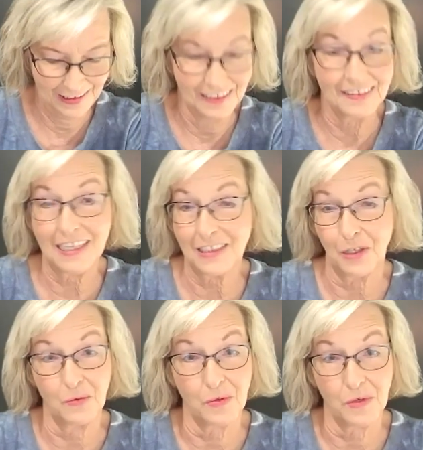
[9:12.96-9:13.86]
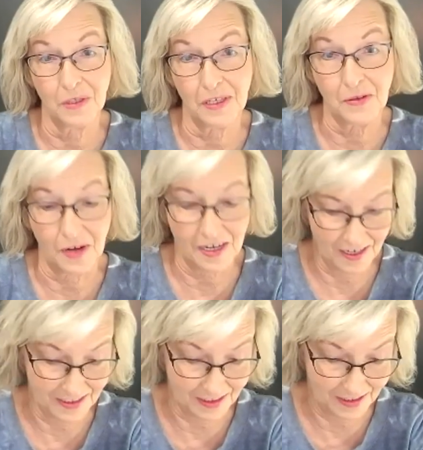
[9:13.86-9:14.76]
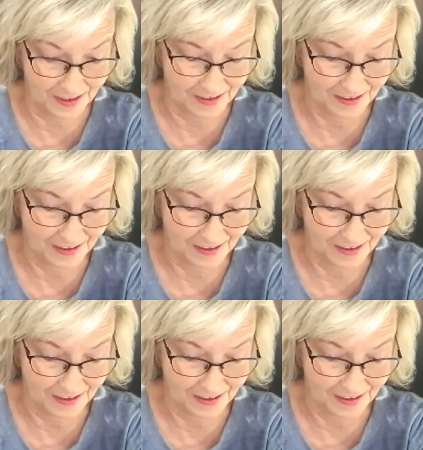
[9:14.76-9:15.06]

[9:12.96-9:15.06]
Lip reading: that's a really great idea.